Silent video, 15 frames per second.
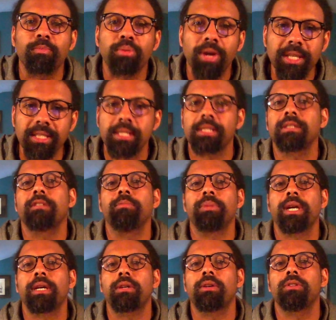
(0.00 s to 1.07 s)
presence of
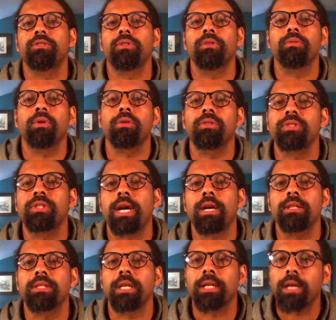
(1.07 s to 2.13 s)
black culture in rural
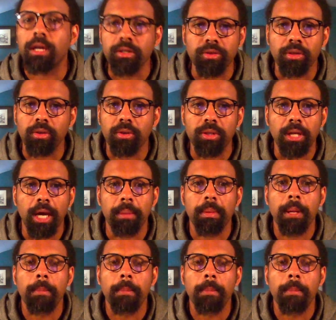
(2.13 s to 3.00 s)
styles like country and old time.